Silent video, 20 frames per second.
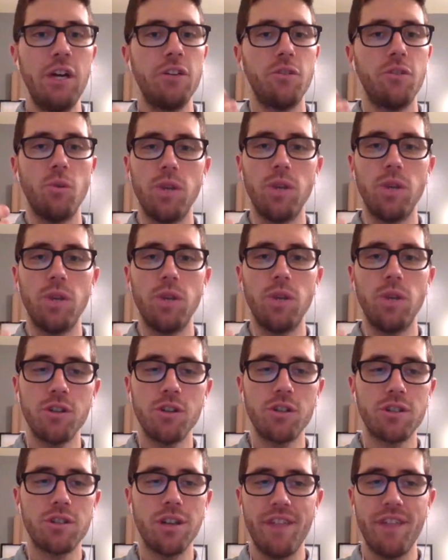So giving
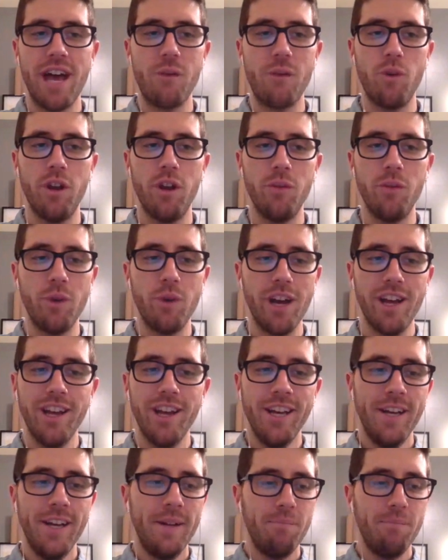yourself that
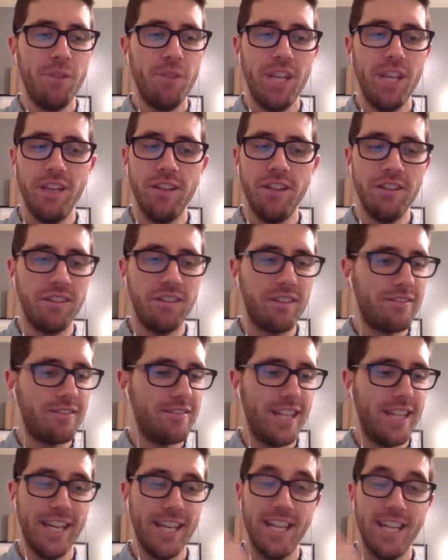runway is,
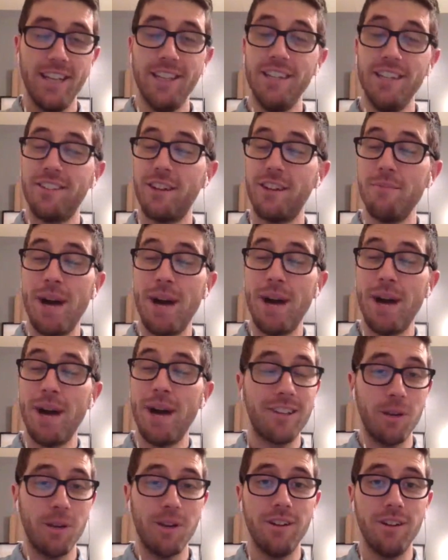at least in my
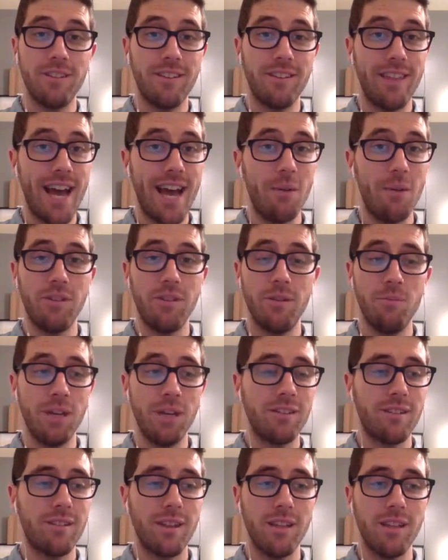experience, that was the
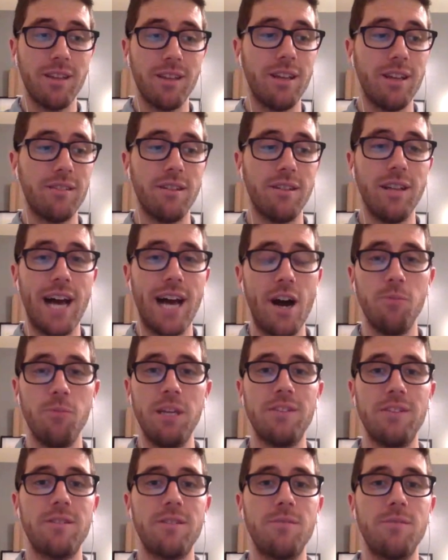biggest thing that has allowed
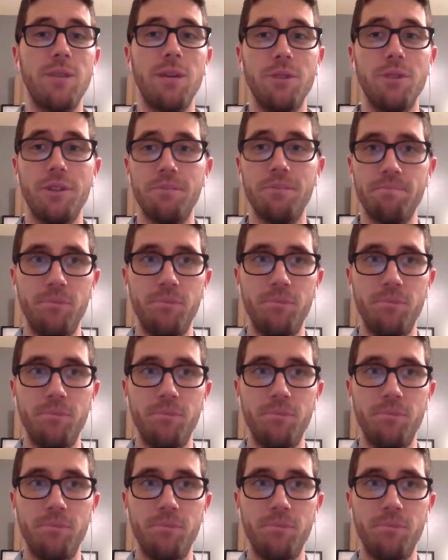me to be able to